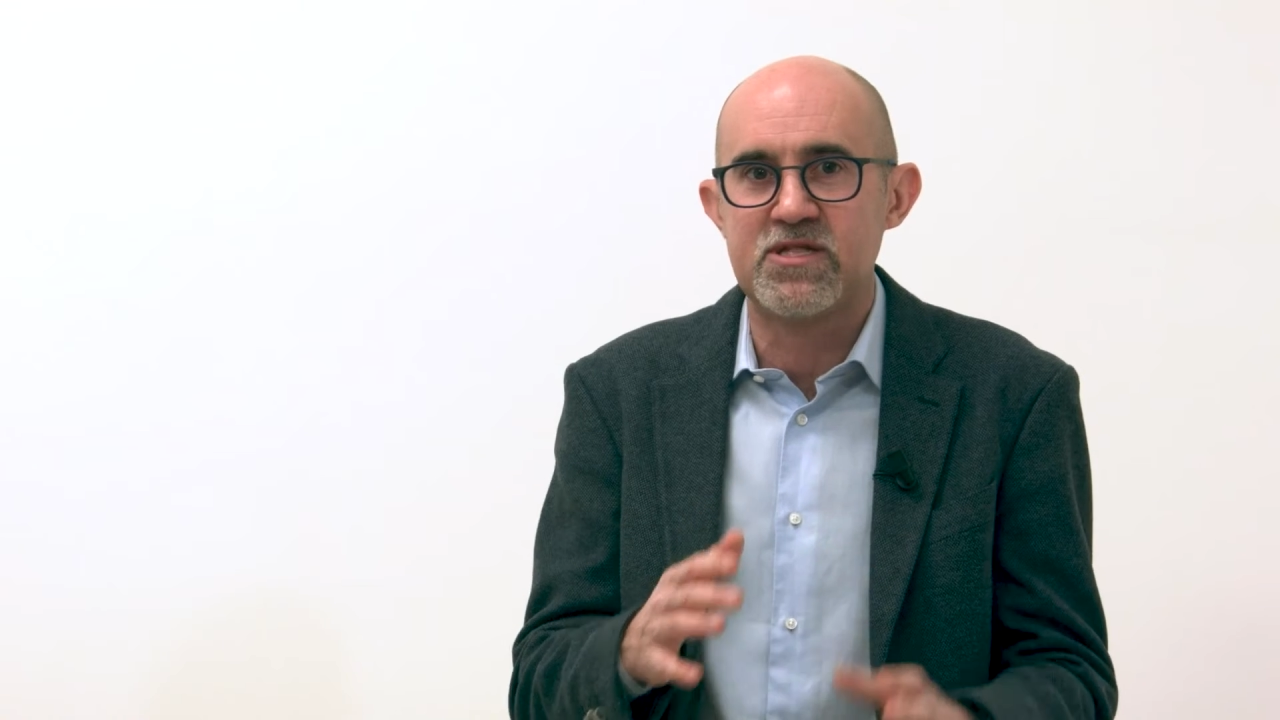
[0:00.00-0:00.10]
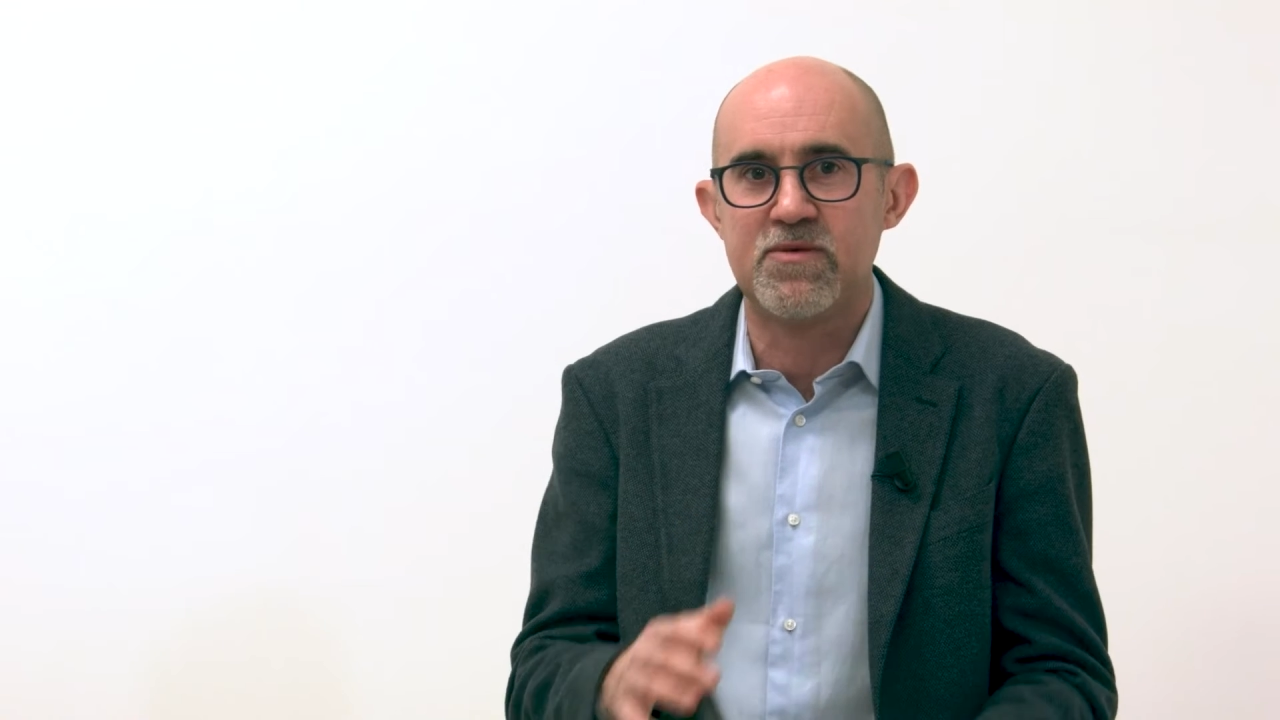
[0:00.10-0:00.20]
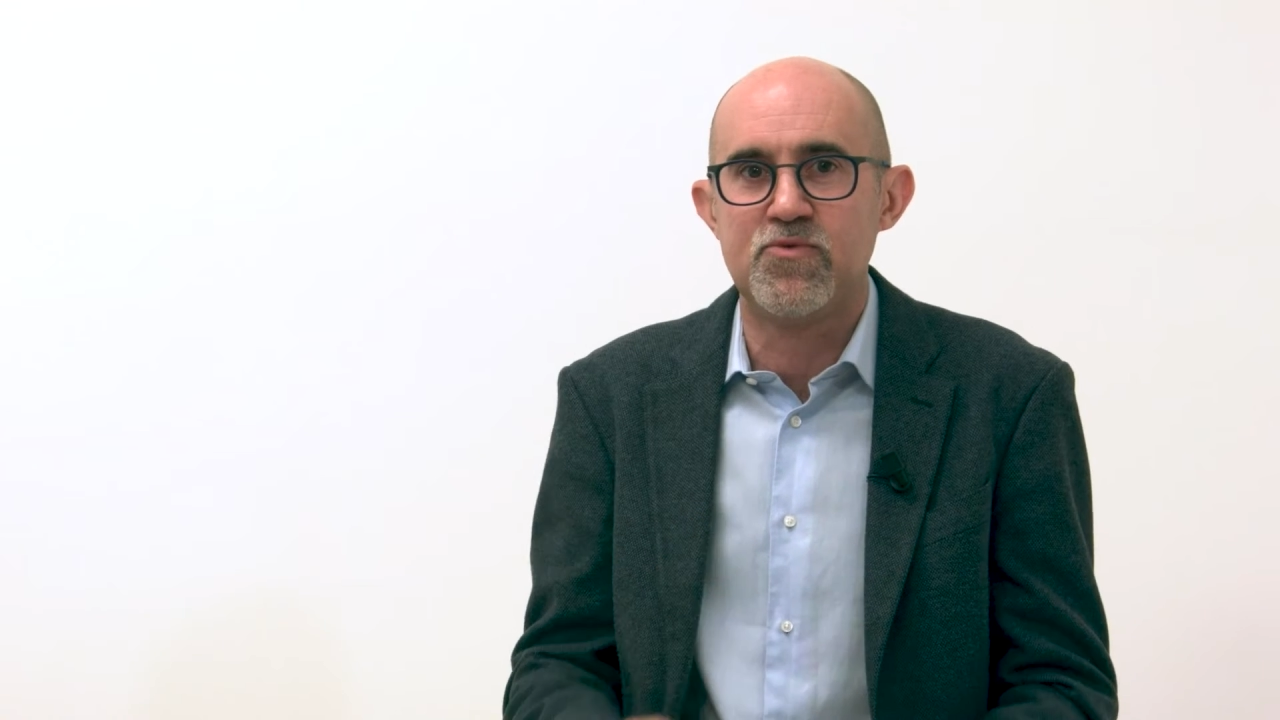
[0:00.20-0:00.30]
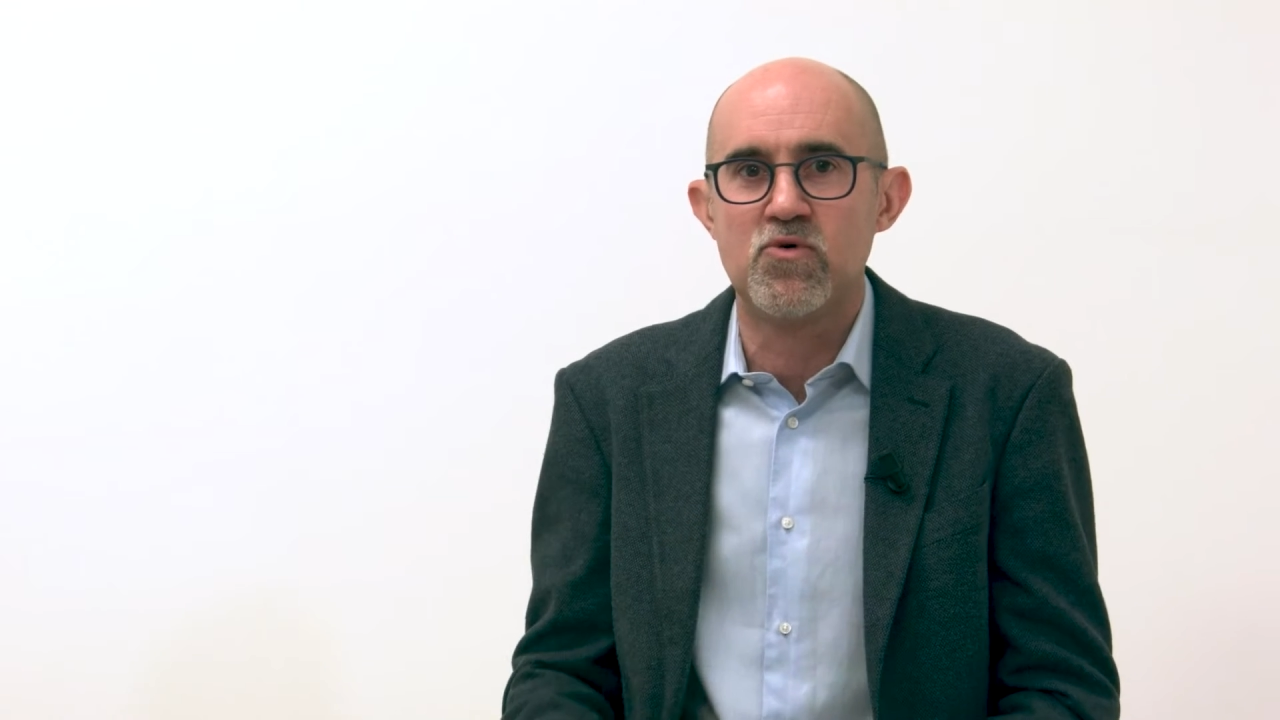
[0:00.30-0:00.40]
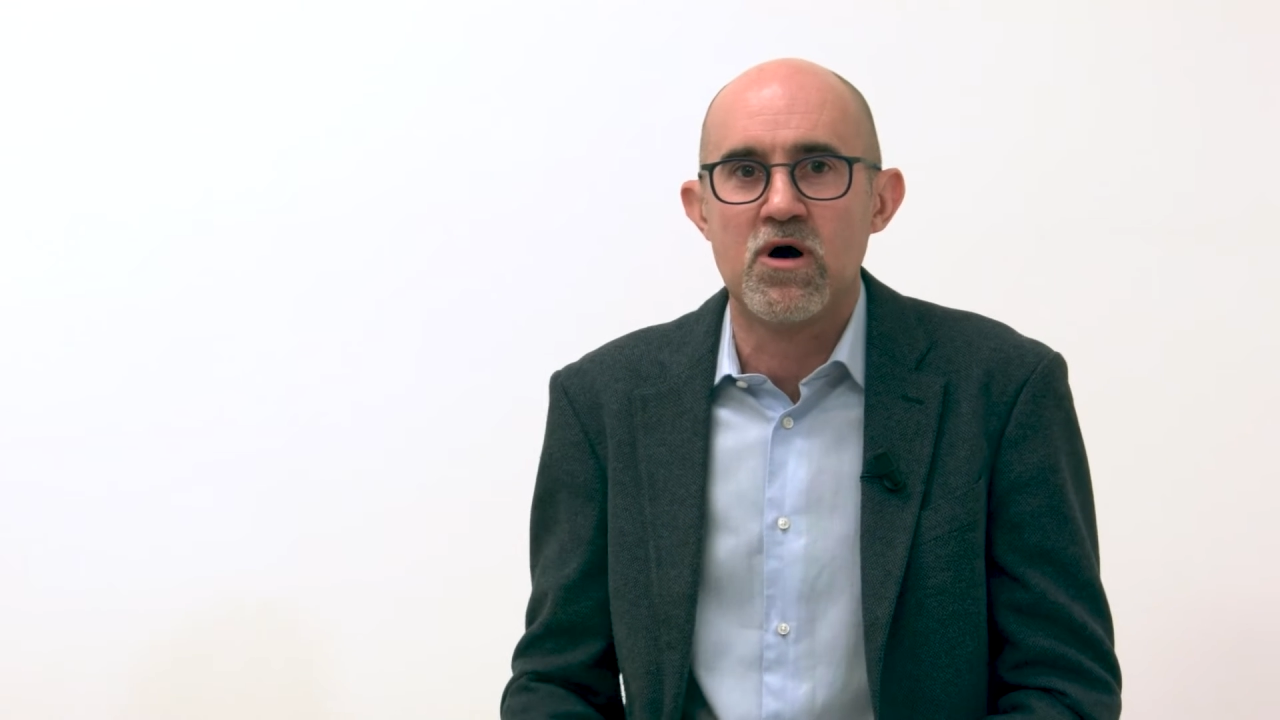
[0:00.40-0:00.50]

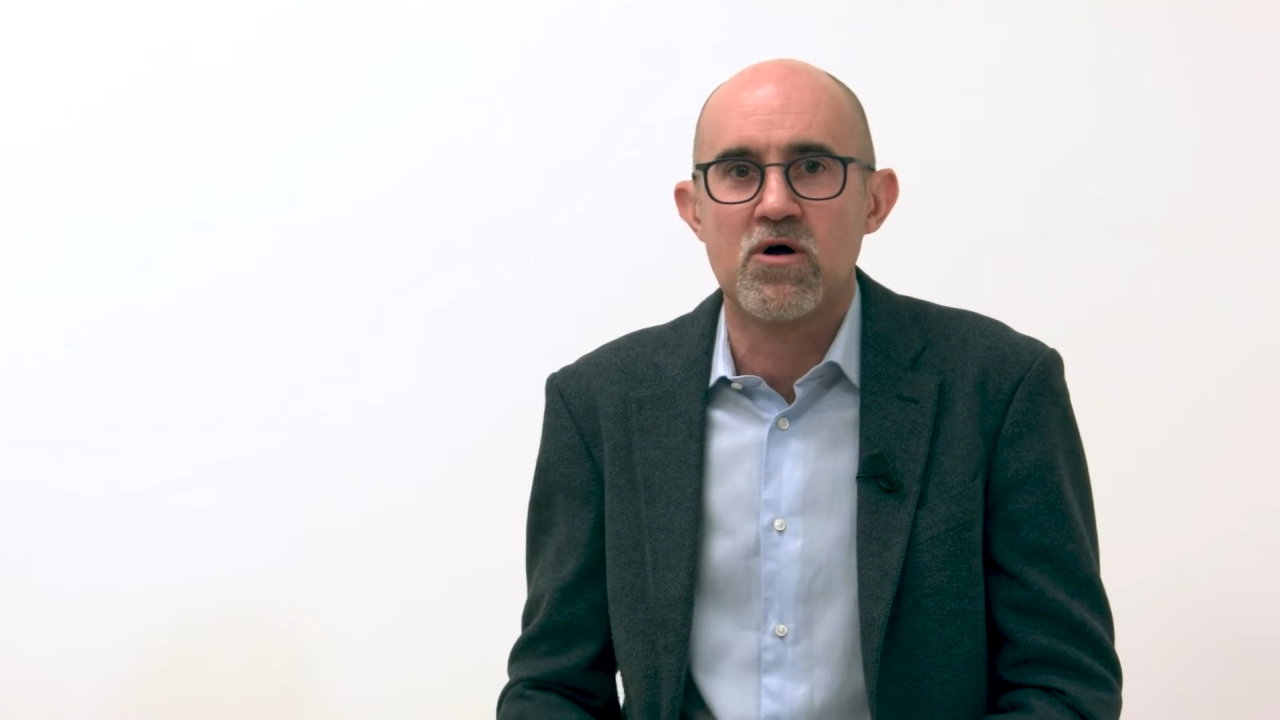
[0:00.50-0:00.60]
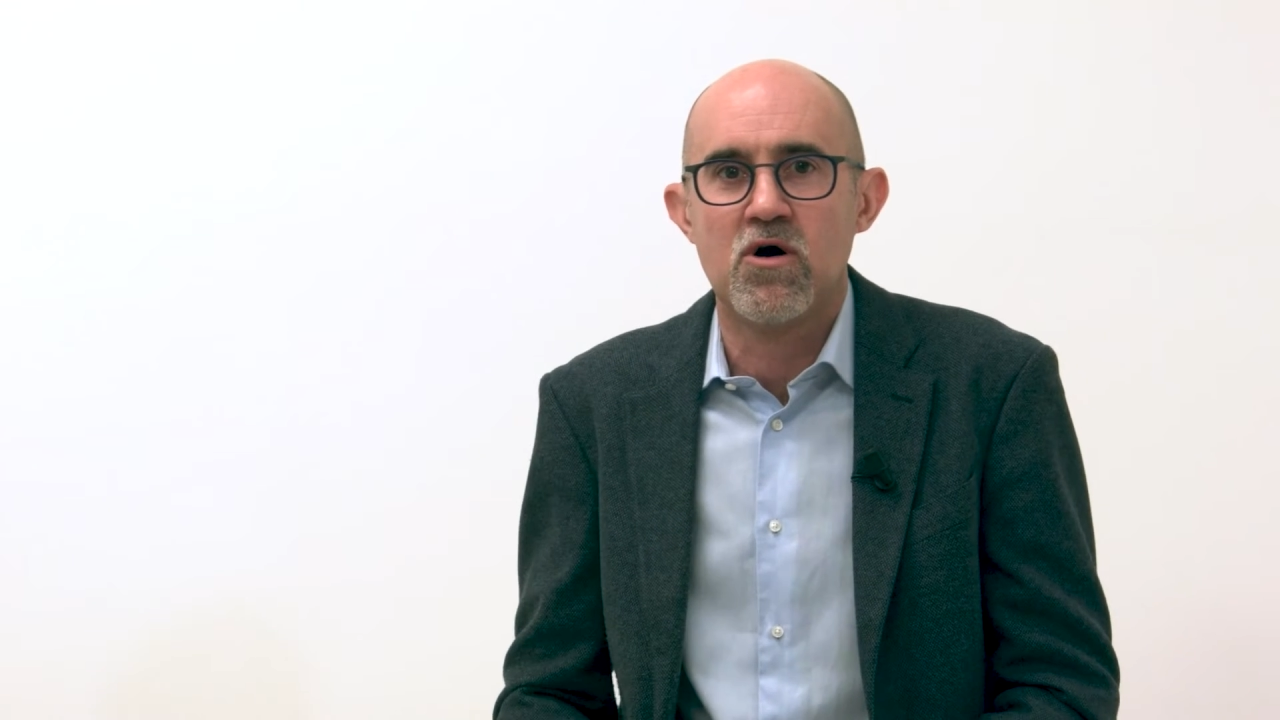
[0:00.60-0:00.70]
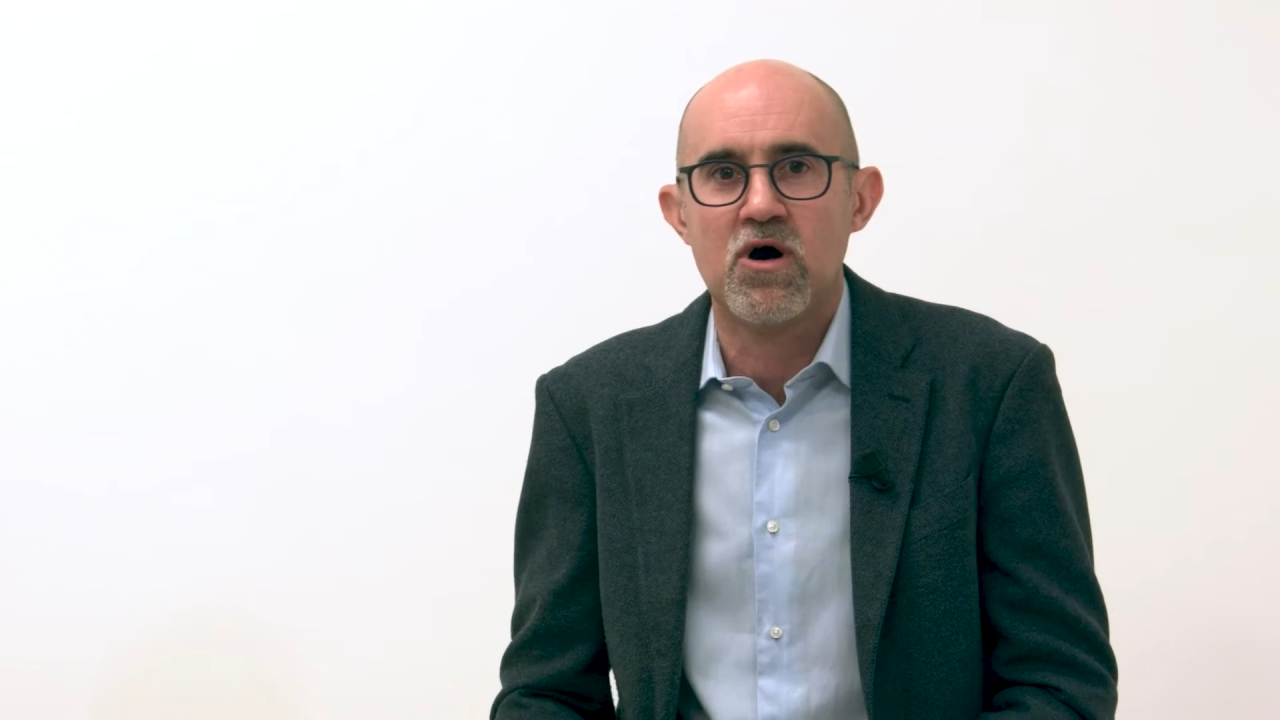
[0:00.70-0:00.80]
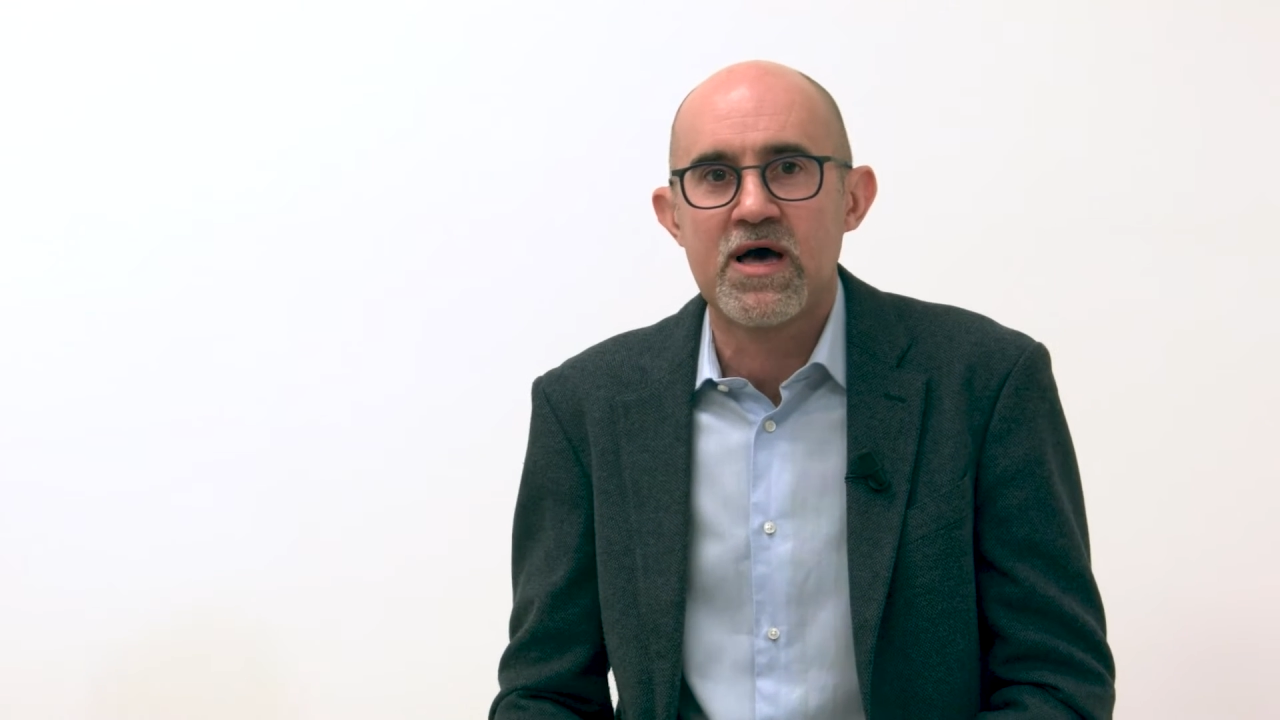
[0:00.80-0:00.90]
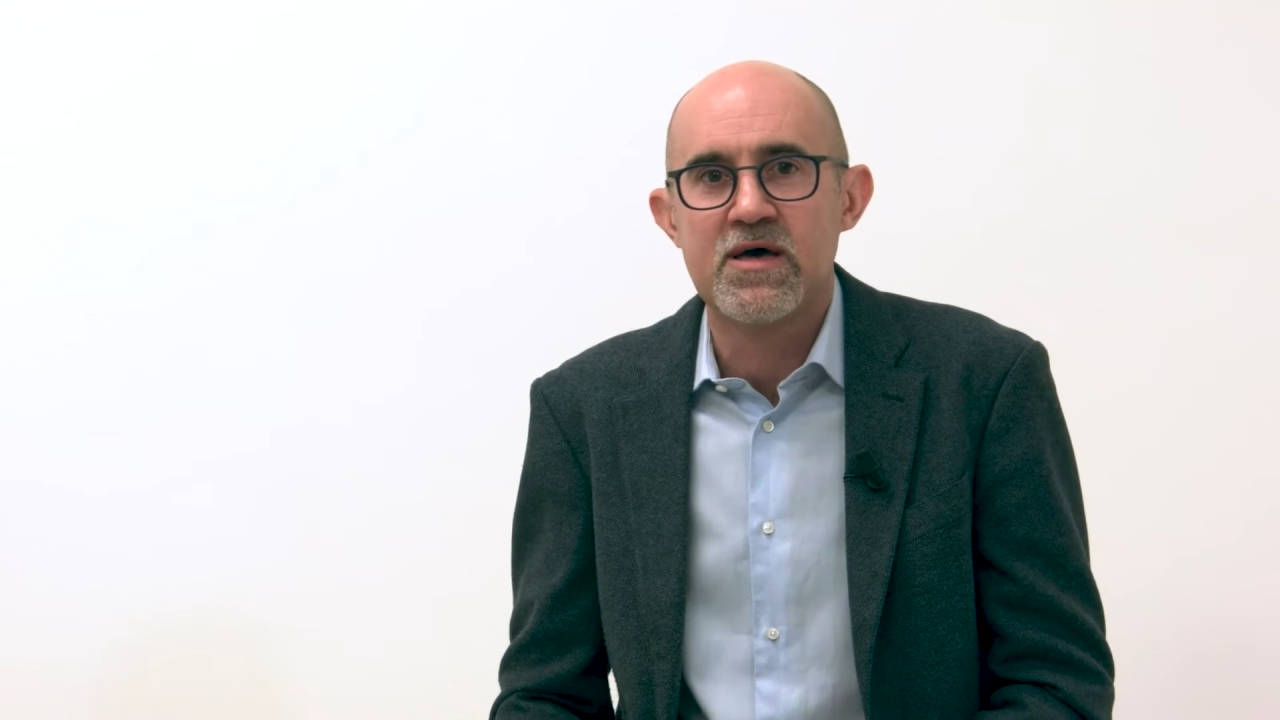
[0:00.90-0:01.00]
Even more